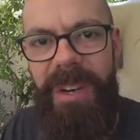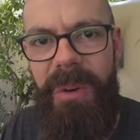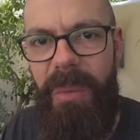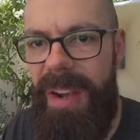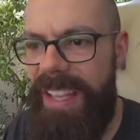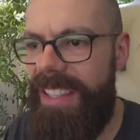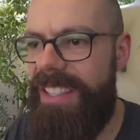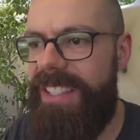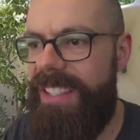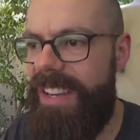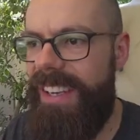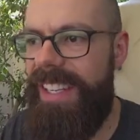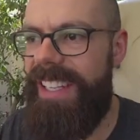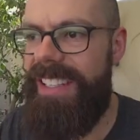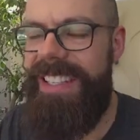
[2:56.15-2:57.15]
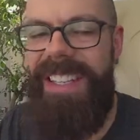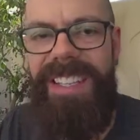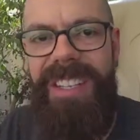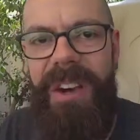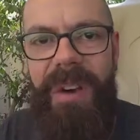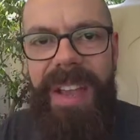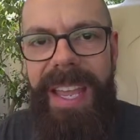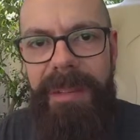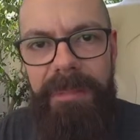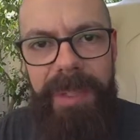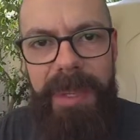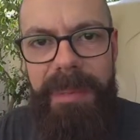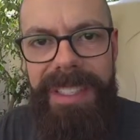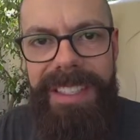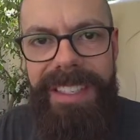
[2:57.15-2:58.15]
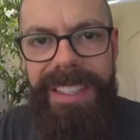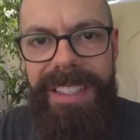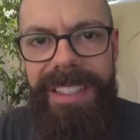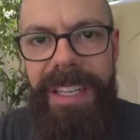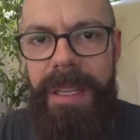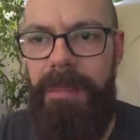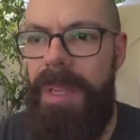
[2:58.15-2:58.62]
where the science is not implemented.